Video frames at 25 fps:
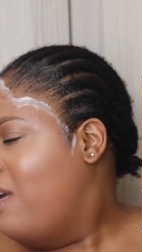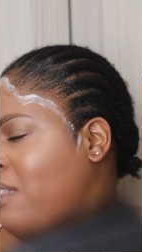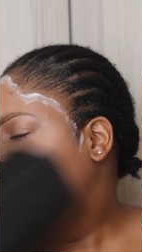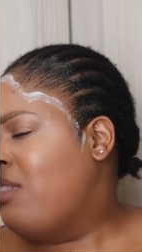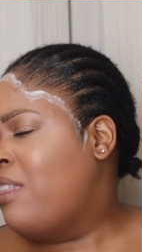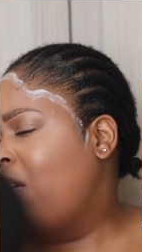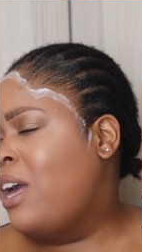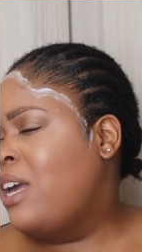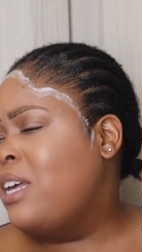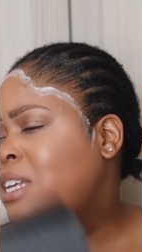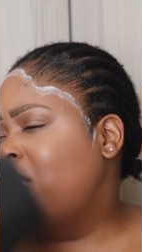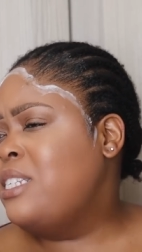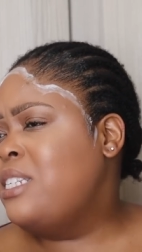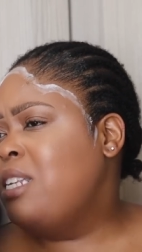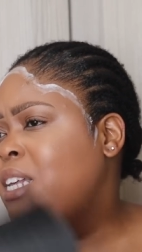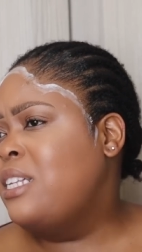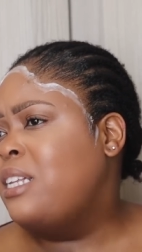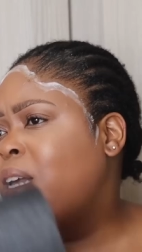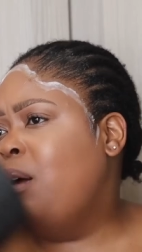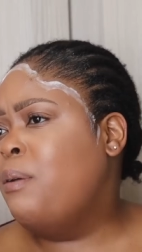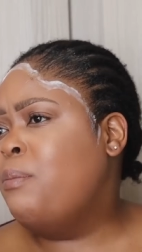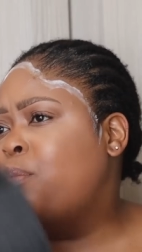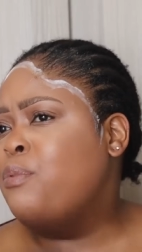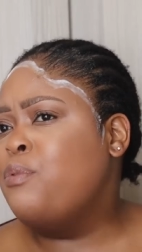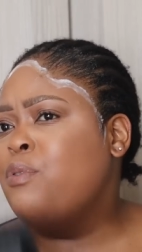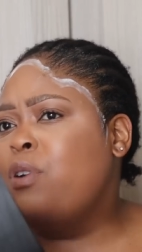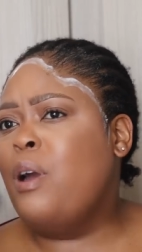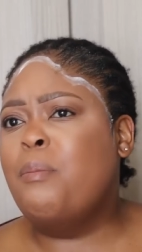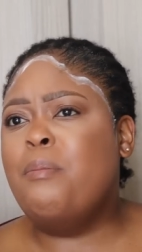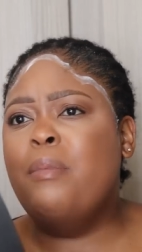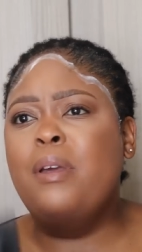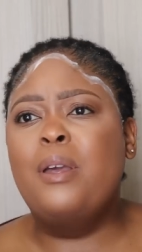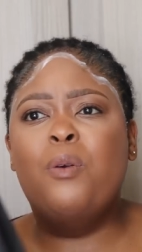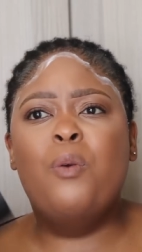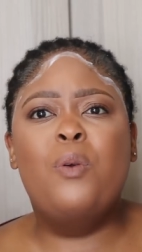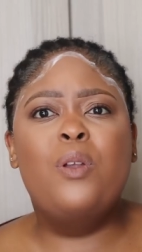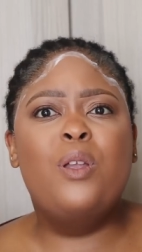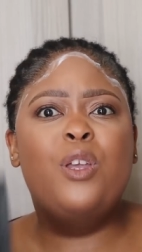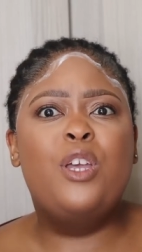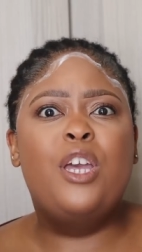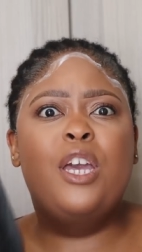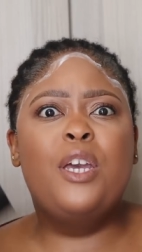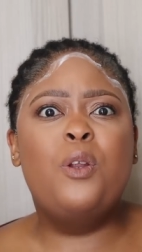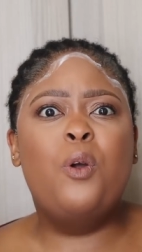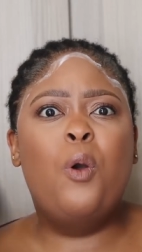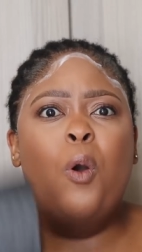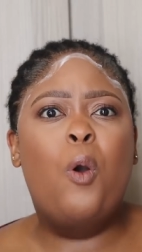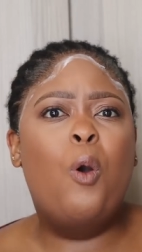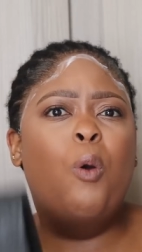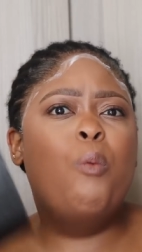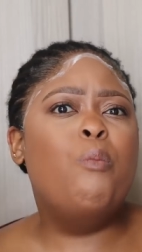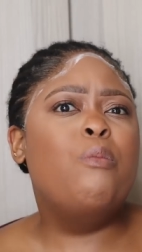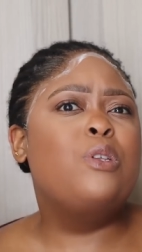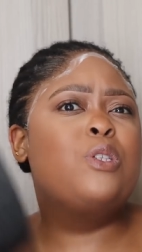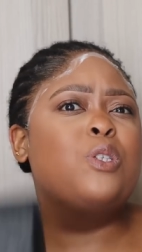thighs end up rubbing when we get home,